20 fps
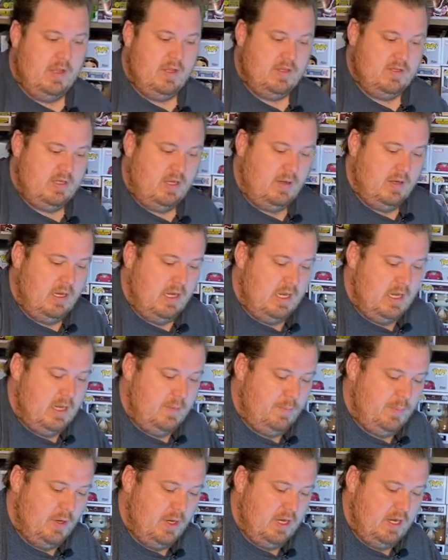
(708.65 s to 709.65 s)
So I'm going to
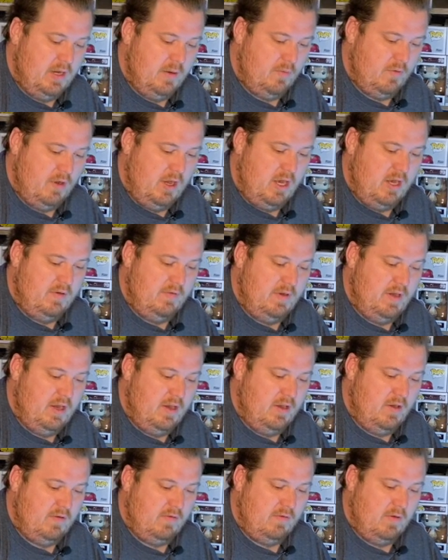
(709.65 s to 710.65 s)
put him right over
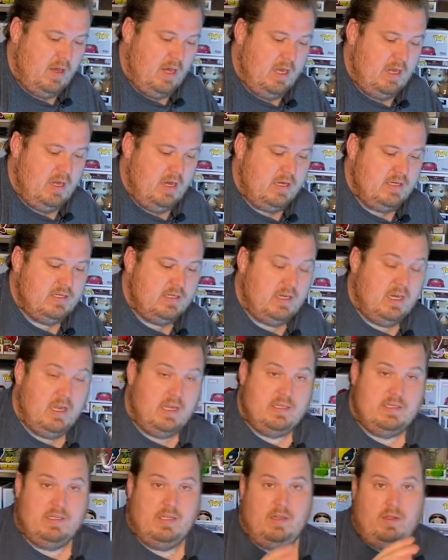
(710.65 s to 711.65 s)
here, right next to
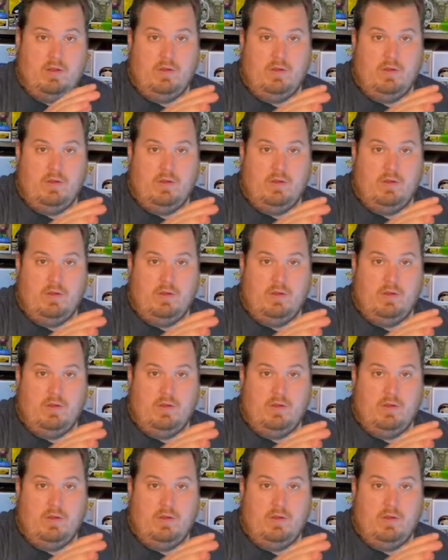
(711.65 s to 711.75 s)
Godzilla.